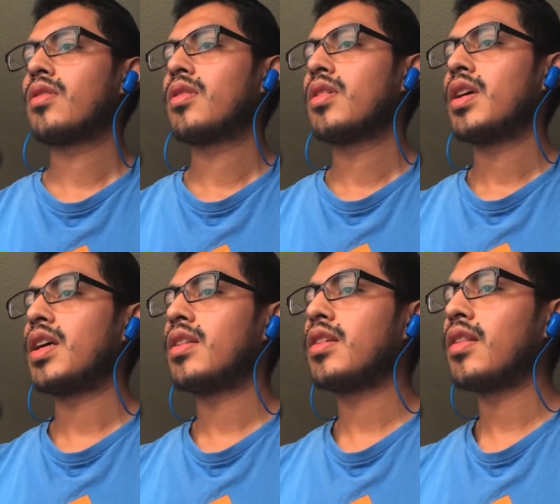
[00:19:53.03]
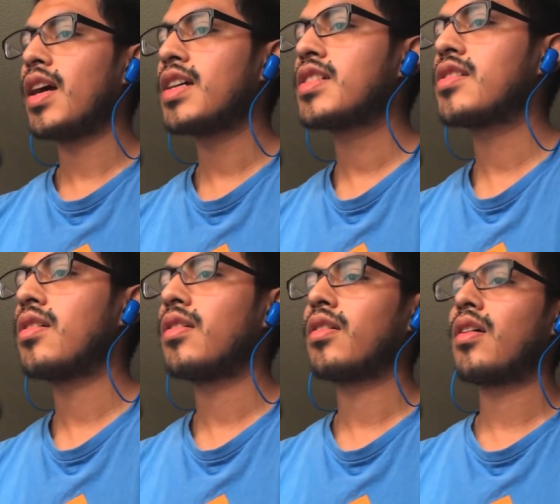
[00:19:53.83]
And the last song
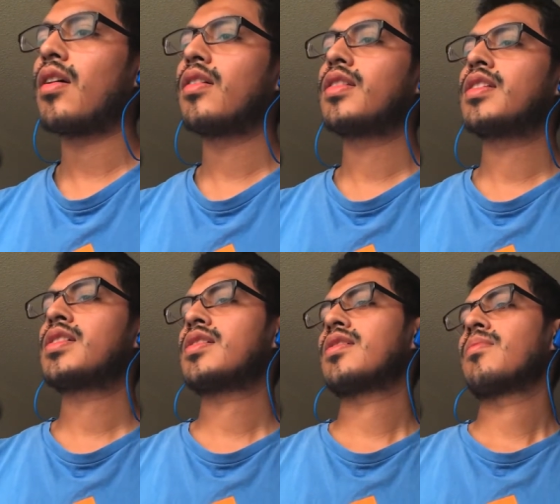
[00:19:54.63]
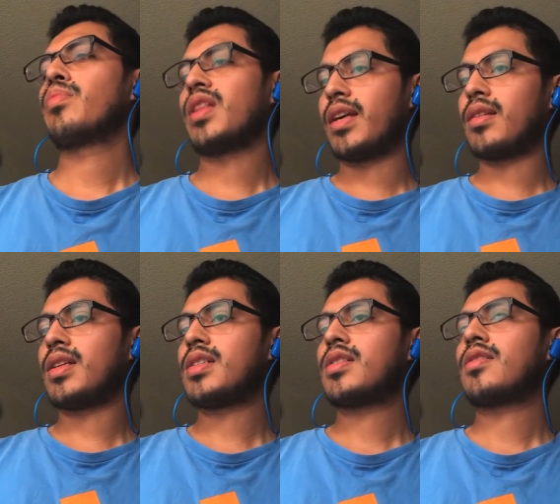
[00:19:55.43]
on this playlist
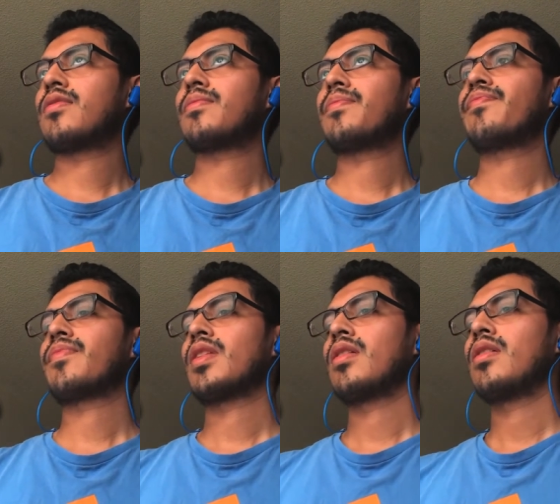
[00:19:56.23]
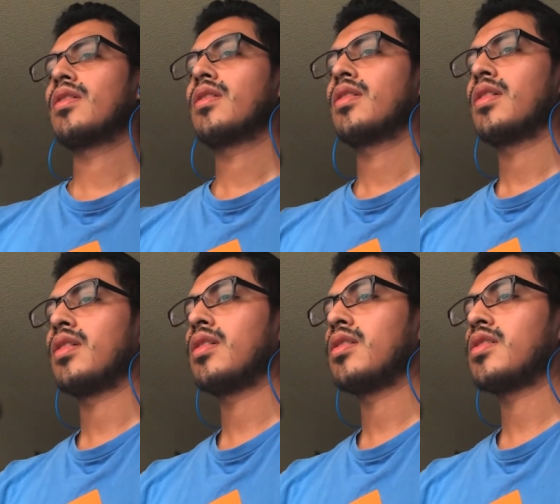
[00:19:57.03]

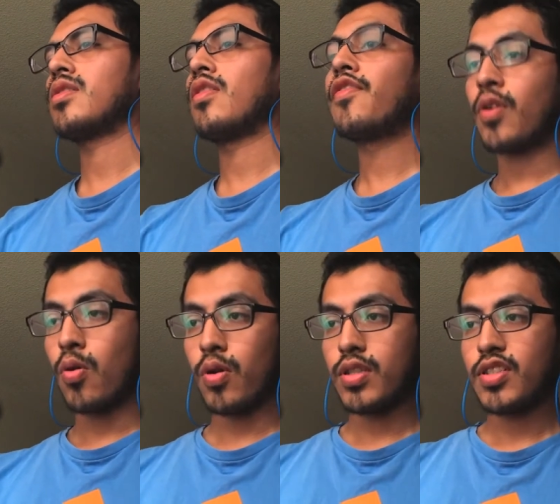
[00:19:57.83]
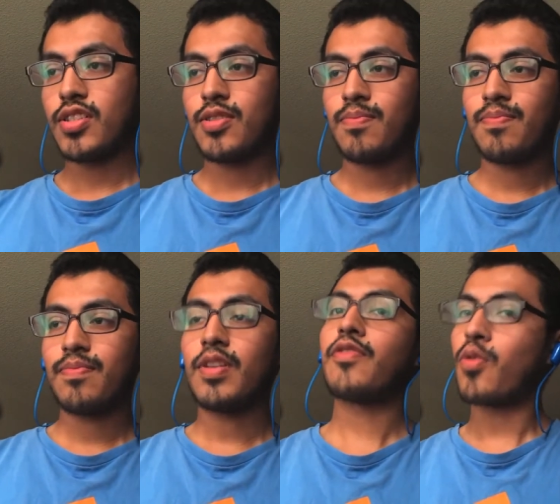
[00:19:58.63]
is, of course
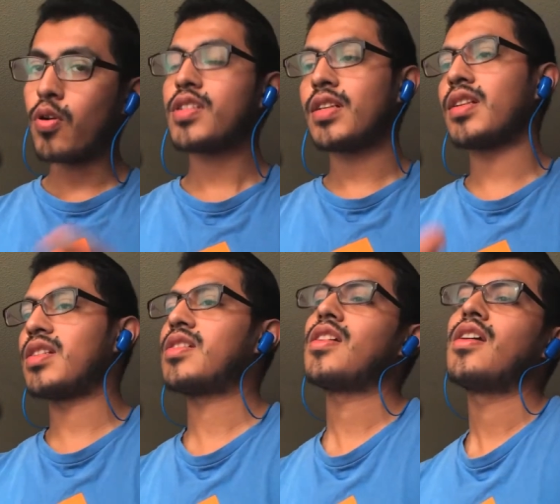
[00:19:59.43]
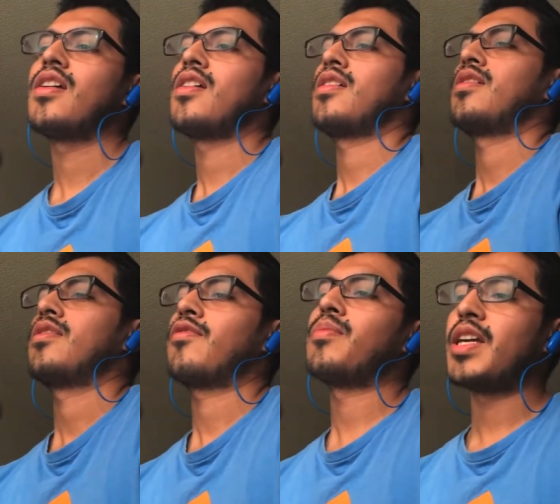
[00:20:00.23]
it is, from Derek